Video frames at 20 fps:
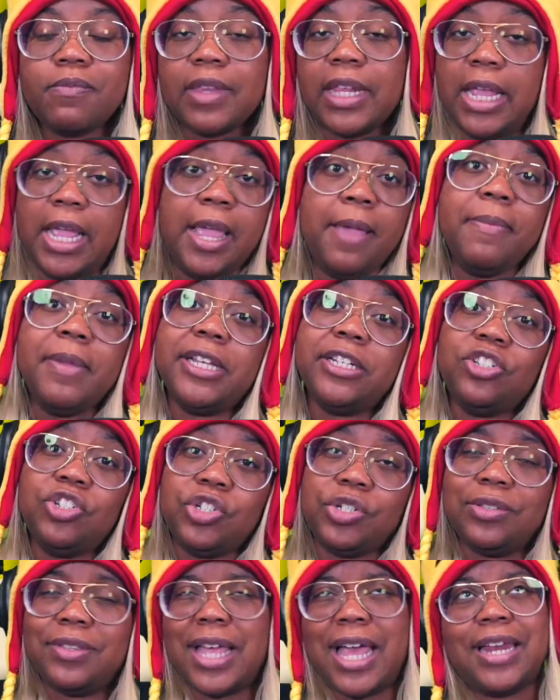
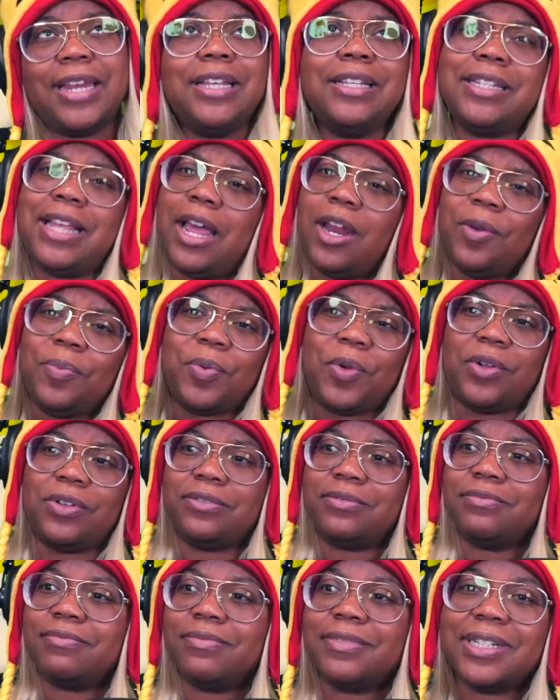image that is edible.
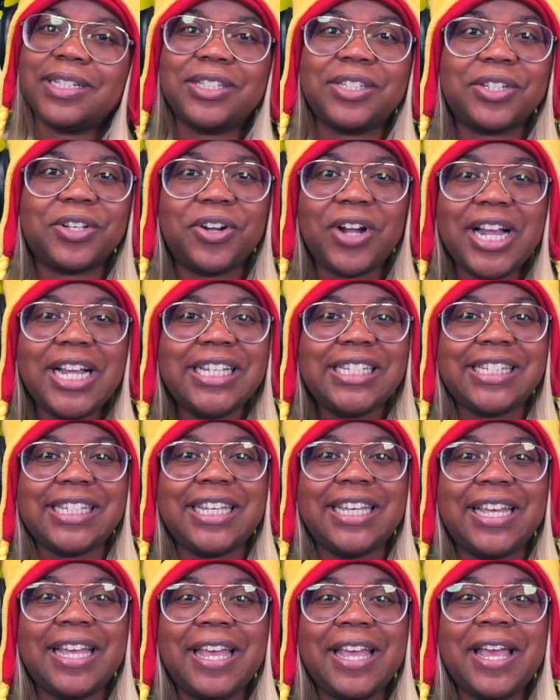It's
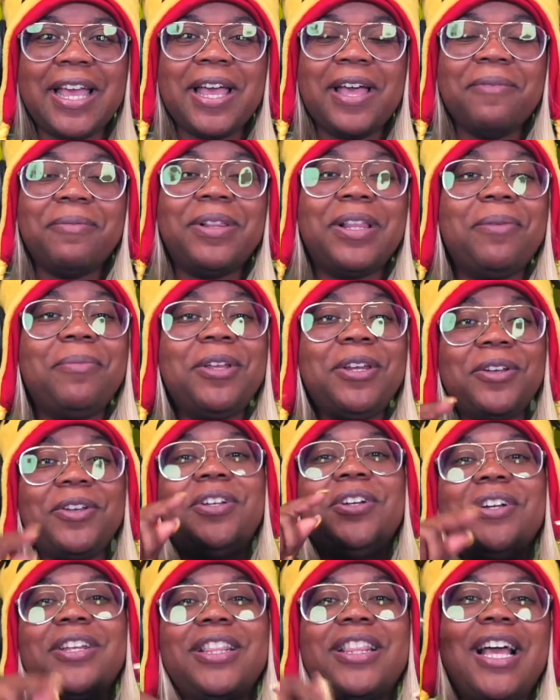crazy. But let me know
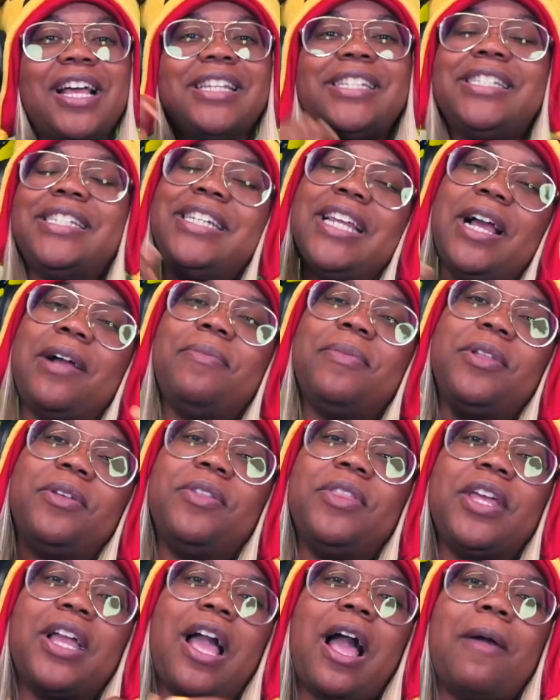your thoughts down
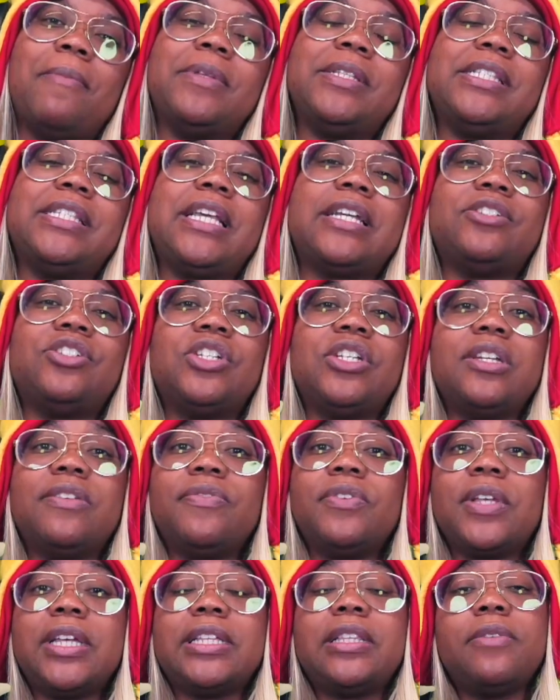below in the comment section.
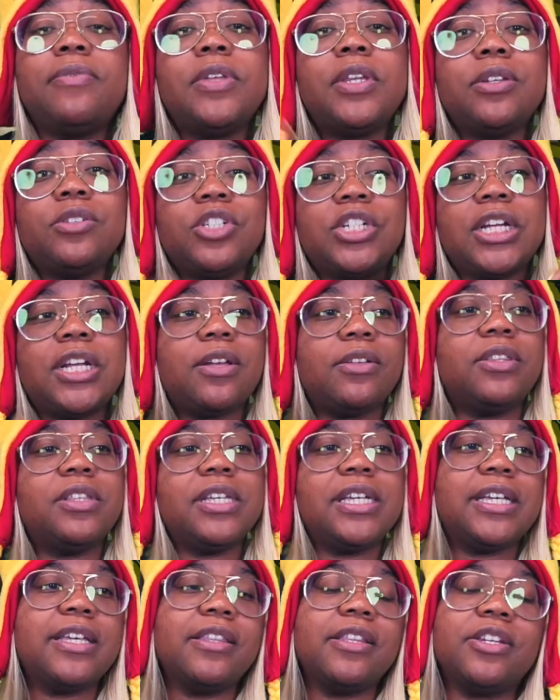If you like the video, check out the
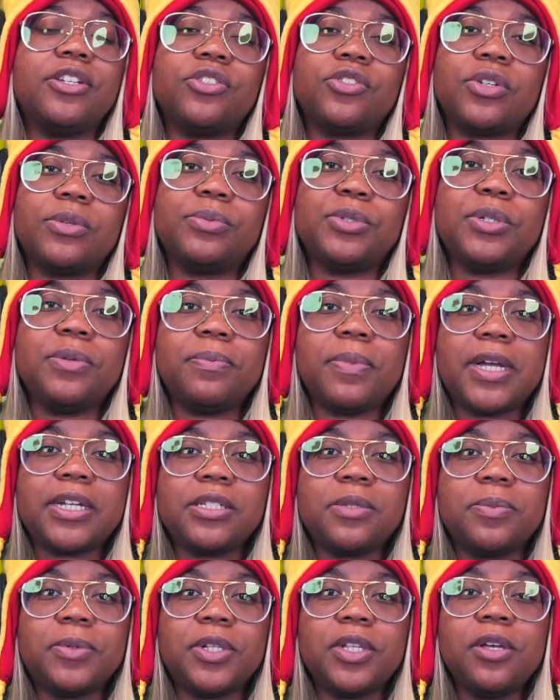link in the description
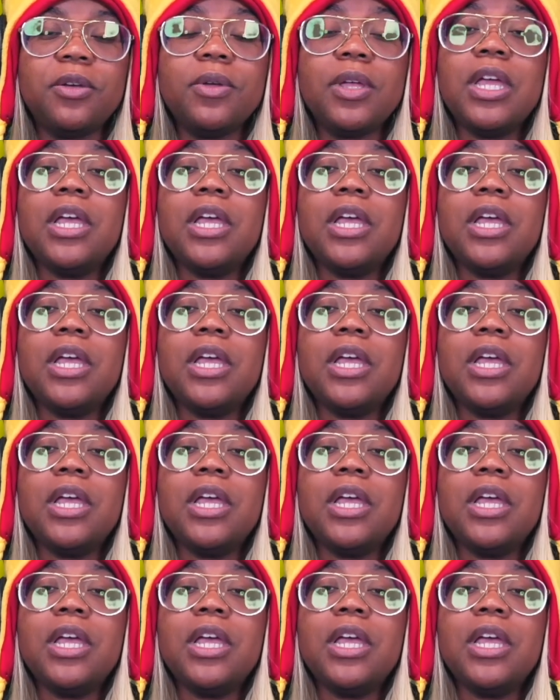box below